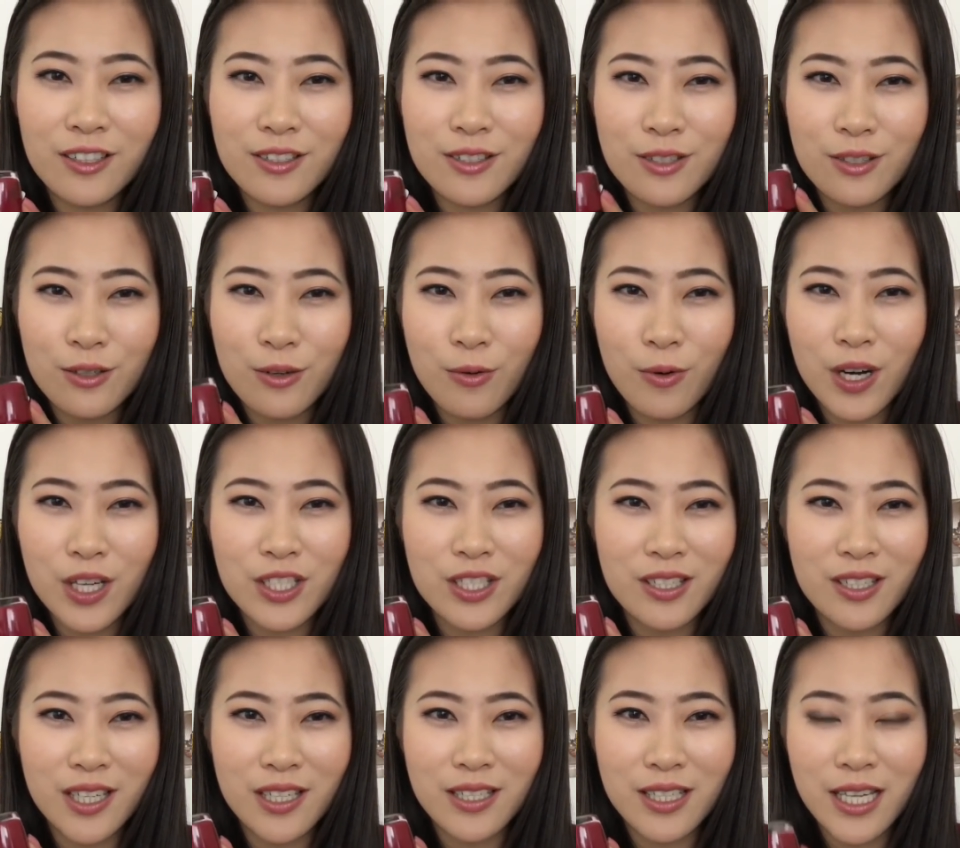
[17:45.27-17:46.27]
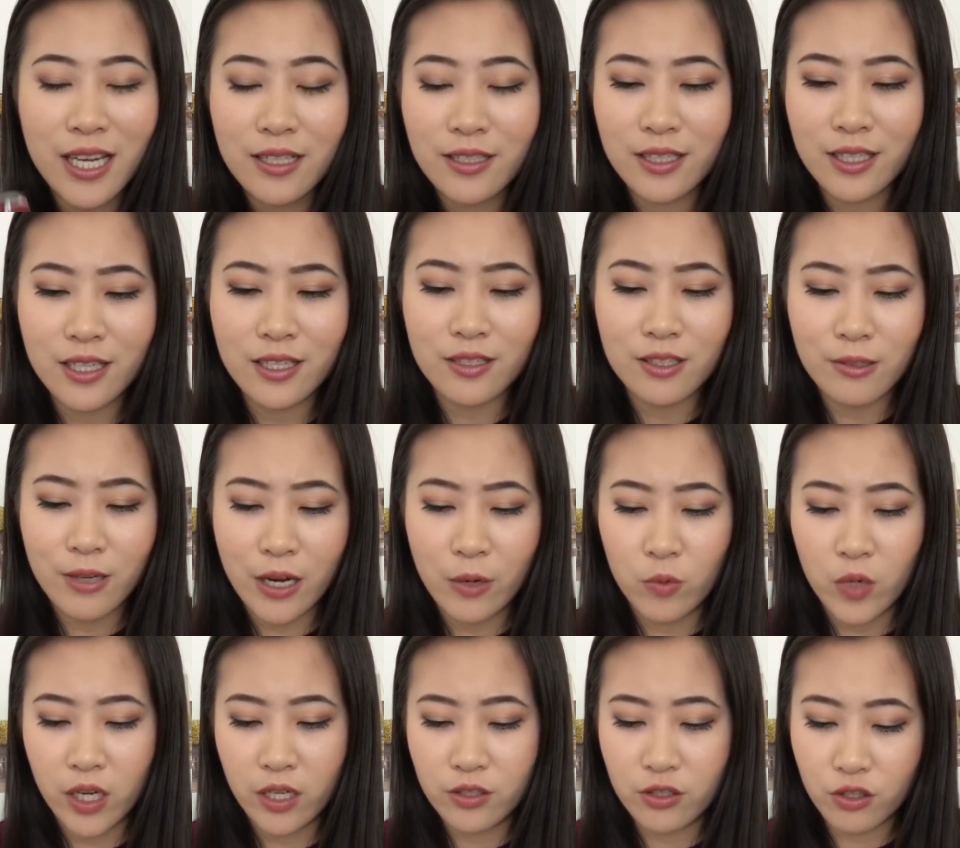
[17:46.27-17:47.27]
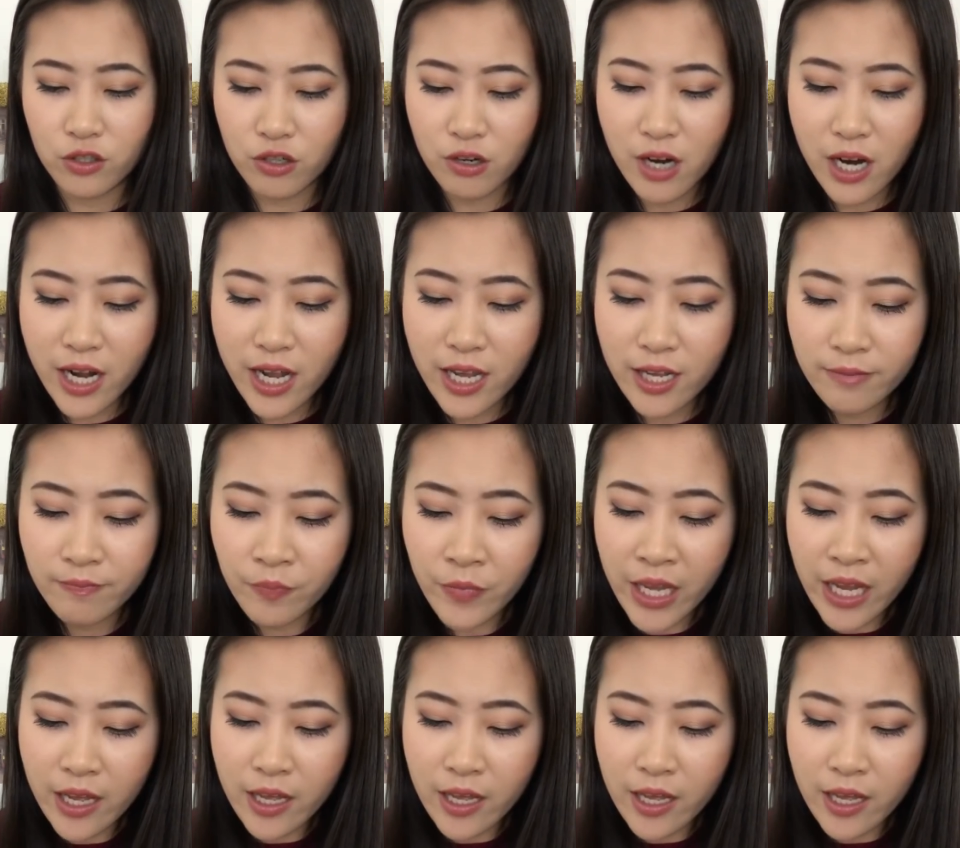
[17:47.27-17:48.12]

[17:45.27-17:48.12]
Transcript: It's gorgeous and sexy, so I wanted to try it.